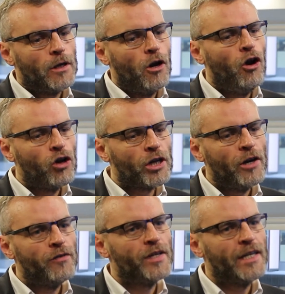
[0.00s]
look
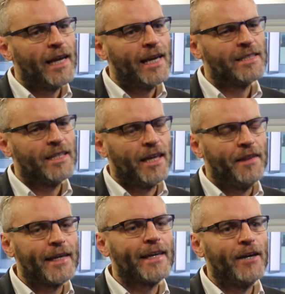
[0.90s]
over the Atlantic
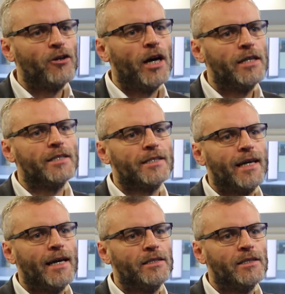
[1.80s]
and they cannot
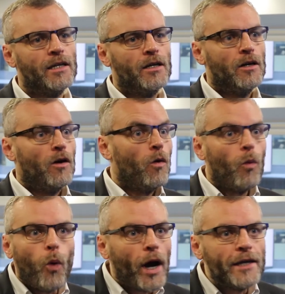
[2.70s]
understand
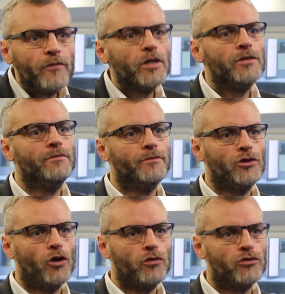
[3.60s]
why even
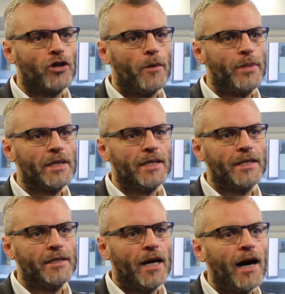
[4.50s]
Donald Trump is
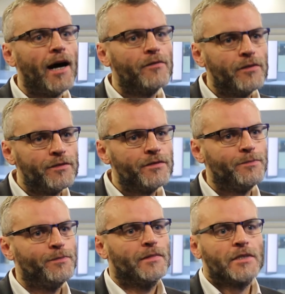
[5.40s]
in half of
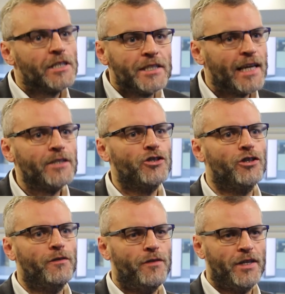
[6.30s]

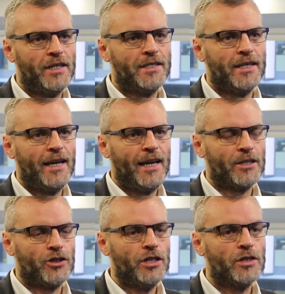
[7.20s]
contention for this
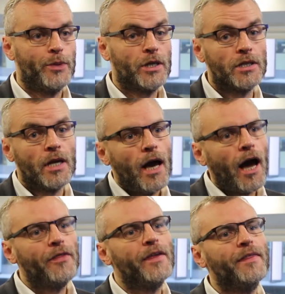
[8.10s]
election is because
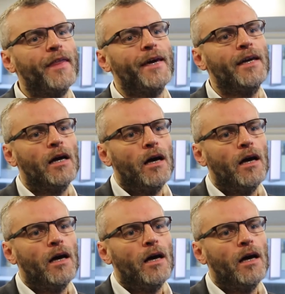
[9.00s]
I think they